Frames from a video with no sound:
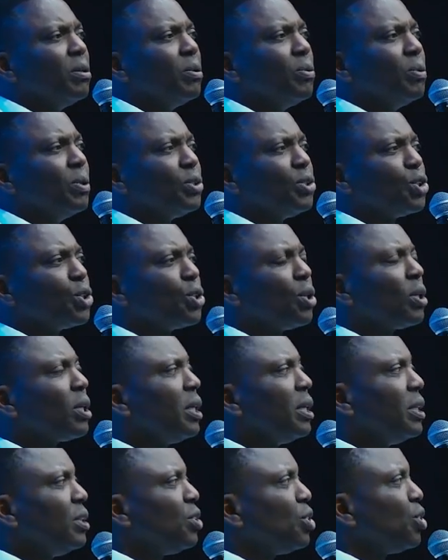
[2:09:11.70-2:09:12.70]
which
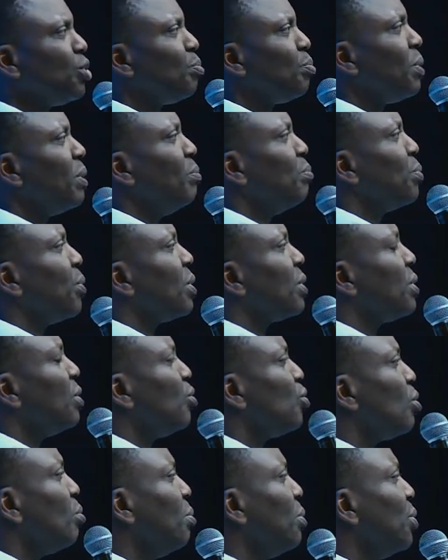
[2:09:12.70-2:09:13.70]
shortly just been brought
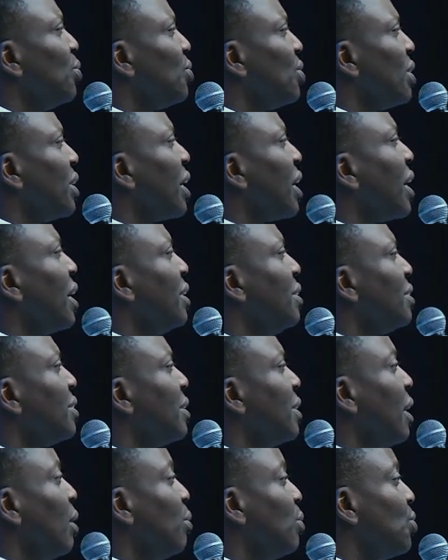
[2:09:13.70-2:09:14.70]
into Milton Keynes,
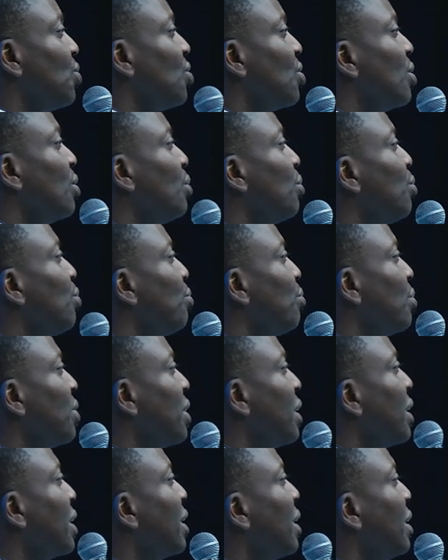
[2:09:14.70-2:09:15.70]
and I was still
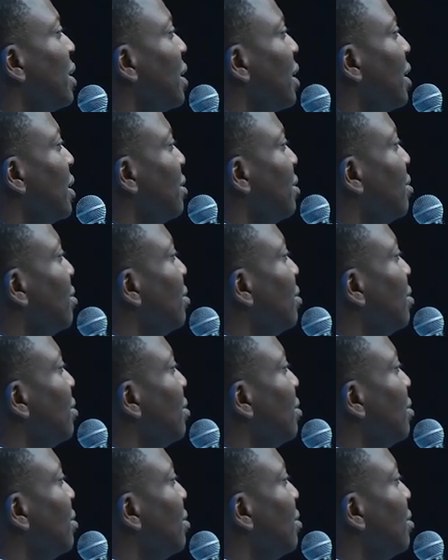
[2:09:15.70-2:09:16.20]
kicking and